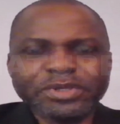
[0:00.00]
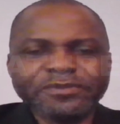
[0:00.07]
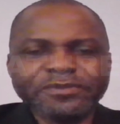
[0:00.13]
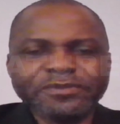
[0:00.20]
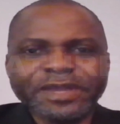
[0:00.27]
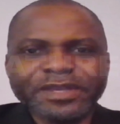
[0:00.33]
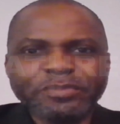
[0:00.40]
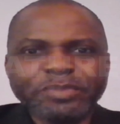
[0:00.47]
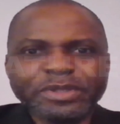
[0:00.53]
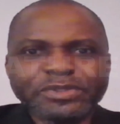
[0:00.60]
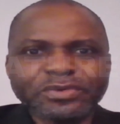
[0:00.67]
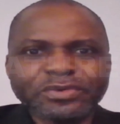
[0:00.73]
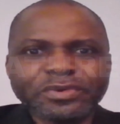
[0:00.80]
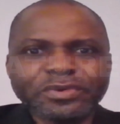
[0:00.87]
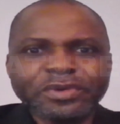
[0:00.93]
to be refining
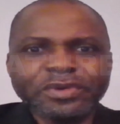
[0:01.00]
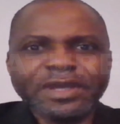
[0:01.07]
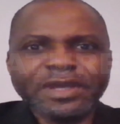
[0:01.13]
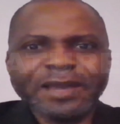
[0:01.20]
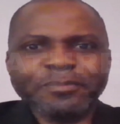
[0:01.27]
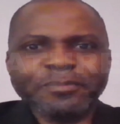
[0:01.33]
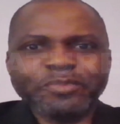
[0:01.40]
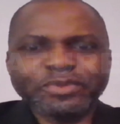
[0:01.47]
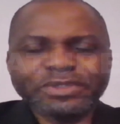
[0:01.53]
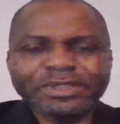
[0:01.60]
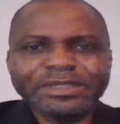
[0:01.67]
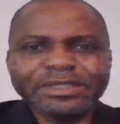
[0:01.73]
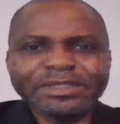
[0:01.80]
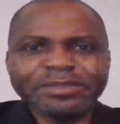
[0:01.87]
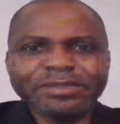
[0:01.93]
petrol and
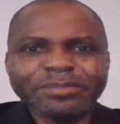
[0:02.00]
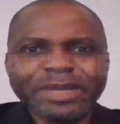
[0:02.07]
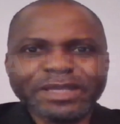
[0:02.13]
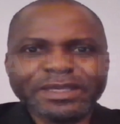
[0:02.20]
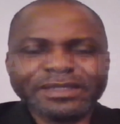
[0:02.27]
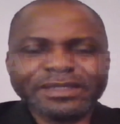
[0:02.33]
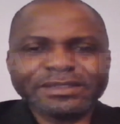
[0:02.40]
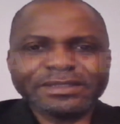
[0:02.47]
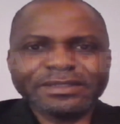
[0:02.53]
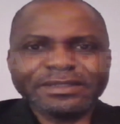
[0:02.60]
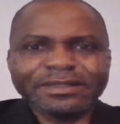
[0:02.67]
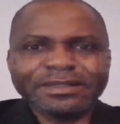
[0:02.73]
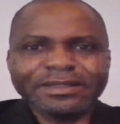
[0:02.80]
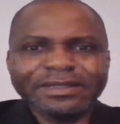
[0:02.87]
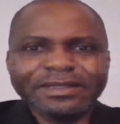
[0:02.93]
putting it in the market.
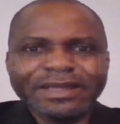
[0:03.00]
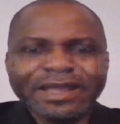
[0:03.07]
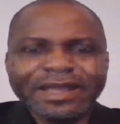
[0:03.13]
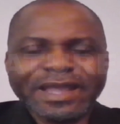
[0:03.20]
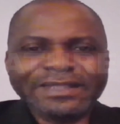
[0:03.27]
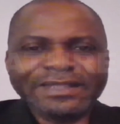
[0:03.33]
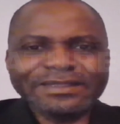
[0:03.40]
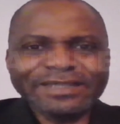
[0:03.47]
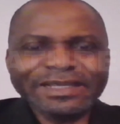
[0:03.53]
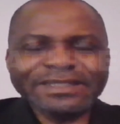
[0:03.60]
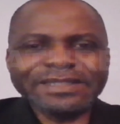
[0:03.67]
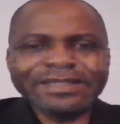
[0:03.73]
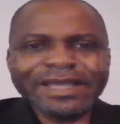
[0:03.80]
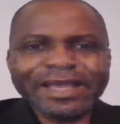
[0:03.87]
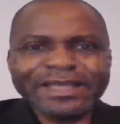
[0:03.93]
And
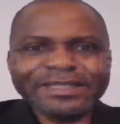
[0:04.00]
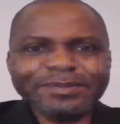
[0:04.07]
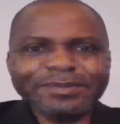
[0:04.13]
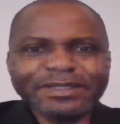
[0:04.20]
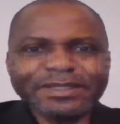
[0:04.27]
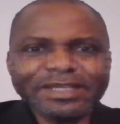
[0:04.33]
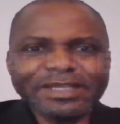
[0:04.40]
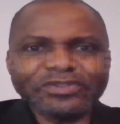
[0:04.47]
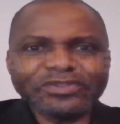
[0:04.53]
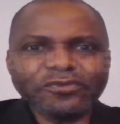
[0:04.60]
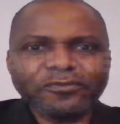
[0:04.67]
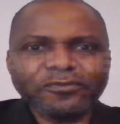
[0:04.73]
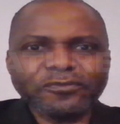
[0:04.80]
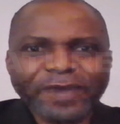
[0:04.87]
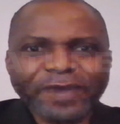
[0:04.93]
then they are expected
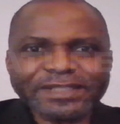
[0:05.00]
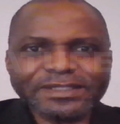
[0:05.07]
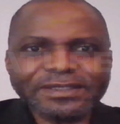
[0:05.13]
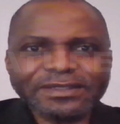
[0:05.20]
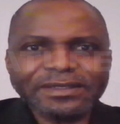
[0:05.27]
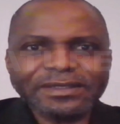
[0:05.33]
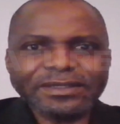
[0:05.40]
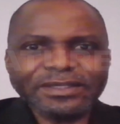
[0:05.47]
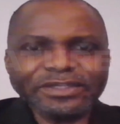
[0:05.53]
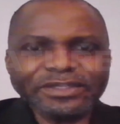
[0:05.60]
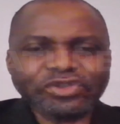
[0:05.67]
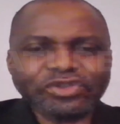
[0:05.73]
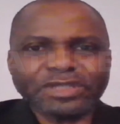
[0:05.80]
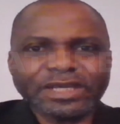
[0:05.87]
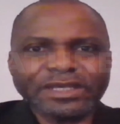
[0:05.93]
to fight
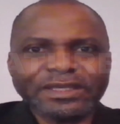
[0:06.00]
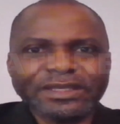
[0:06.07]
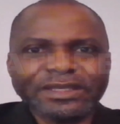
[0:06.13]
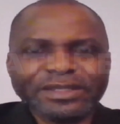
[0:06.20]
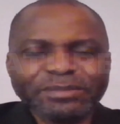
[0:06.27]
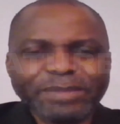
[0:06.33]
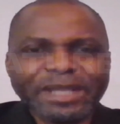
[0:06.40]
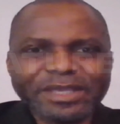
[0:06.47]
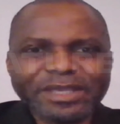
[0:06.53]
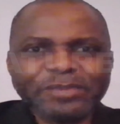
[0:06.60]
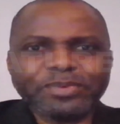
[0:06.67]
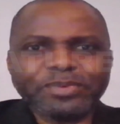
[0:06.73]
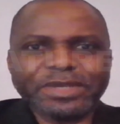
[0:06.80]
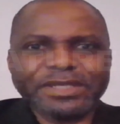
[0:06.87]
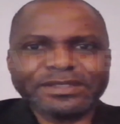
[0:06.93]
each other in the
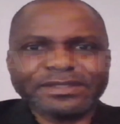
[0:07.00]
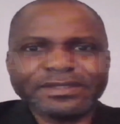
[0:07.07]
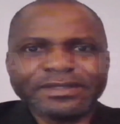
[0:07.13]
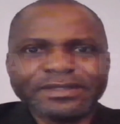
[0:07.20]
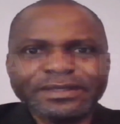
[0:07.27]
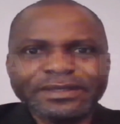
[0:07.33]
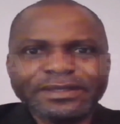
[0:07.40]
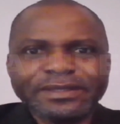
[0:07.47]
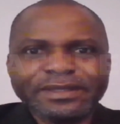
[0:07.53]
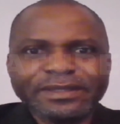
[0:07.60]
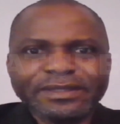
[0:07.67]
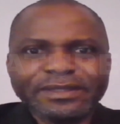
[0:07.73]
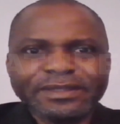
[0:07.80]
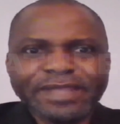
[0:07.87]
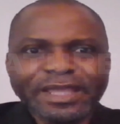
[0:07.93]
marketplace.
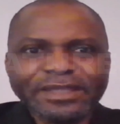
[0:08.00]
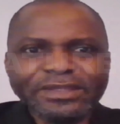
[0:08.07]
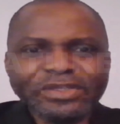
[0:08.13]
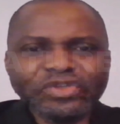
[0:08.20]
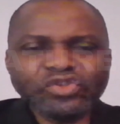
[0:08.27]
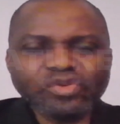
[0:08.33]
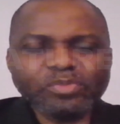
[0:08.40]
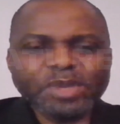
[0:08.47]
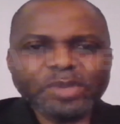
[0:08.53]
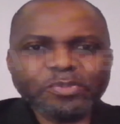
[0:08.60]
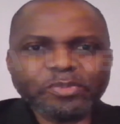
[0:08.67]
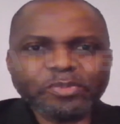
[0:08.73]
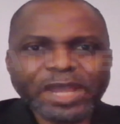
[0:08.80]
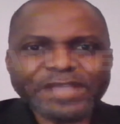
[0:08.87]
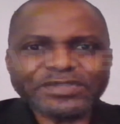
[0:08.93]
There needs to be
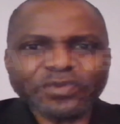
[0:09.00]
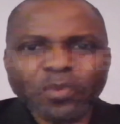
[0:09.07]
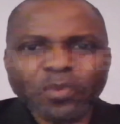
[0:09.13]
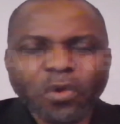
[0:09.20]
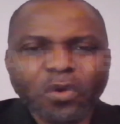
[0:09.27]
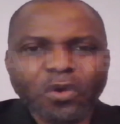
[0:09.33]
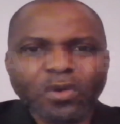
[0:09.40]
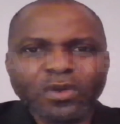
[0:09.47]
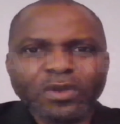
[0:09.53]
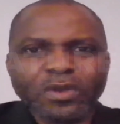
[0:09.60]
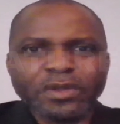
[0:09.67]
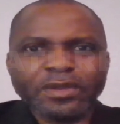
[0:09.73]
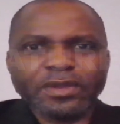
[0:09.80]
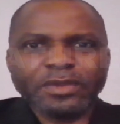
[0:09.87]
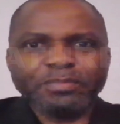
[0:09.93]
a price war
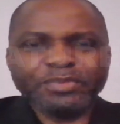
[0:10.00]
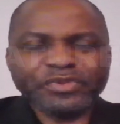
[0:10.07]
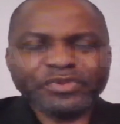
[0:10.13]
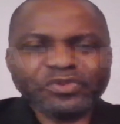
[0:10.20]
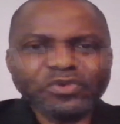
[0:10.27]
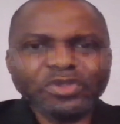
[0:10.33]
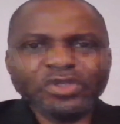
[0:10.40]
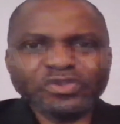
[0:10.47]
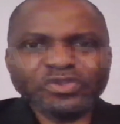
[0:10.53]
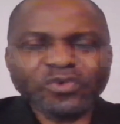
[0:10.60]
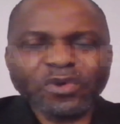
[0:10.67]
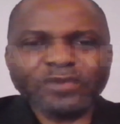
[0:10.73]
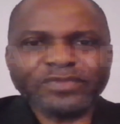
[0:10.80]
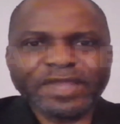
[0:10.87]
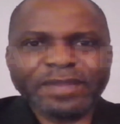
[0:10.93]
between the
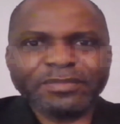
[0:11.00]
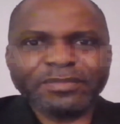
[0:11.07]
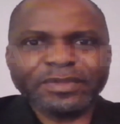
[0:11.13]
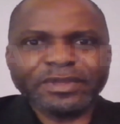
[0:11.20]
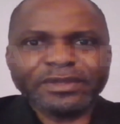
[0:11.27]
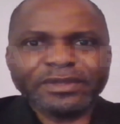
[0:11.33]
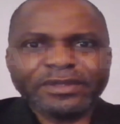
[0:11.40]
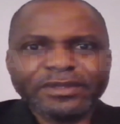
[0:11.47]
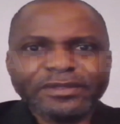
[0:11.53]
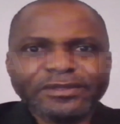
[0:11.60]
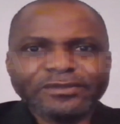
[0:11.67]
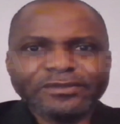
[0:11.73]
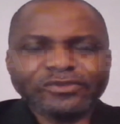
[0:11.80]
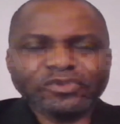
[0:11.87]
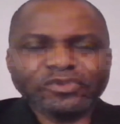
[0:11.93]
two of them
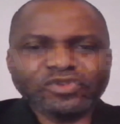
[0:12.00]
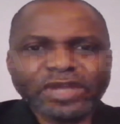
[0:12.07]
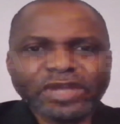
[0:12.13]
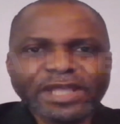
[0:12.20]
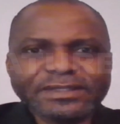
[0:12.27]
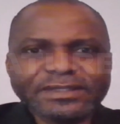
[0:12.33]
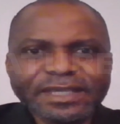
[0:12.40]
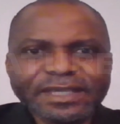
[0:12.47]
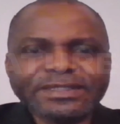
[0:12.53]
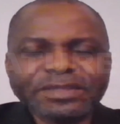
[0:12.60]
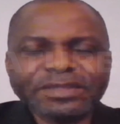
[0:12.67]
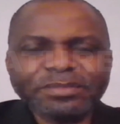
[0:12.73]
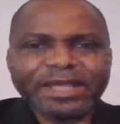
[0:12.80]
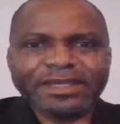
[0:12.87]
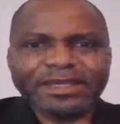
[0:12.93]
to try and
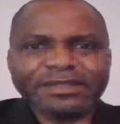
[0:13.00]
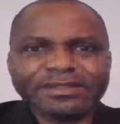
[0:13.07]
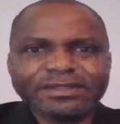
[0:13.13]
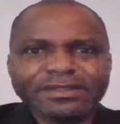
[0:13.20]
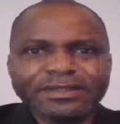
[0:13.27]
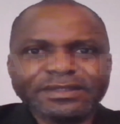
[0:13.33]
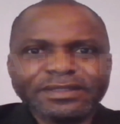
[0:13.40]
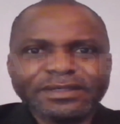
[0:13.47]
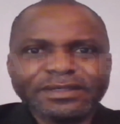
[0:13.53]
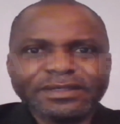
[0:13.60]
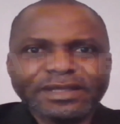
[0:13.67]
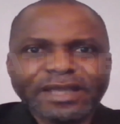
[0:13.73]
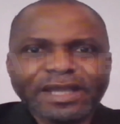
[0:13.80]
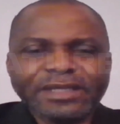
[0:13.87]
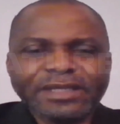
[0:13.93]
take the market.
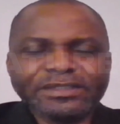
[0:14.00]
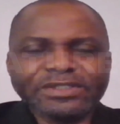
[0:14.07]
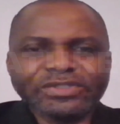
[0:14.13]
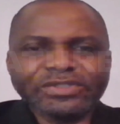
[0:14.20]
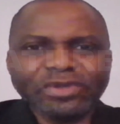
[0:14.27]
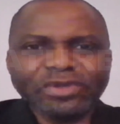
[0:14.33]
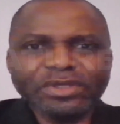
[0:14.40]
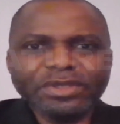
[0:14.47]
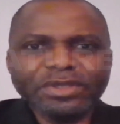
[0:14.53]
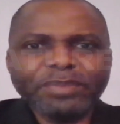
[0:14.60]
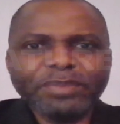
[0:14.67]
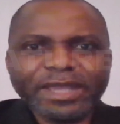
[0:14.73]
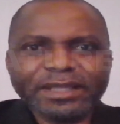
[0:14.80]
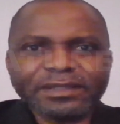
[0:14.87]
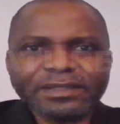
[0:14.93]
And it is
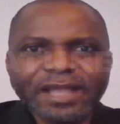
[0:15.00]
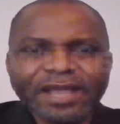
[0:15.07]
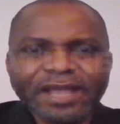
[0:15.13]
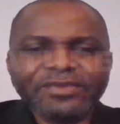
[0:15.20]
only by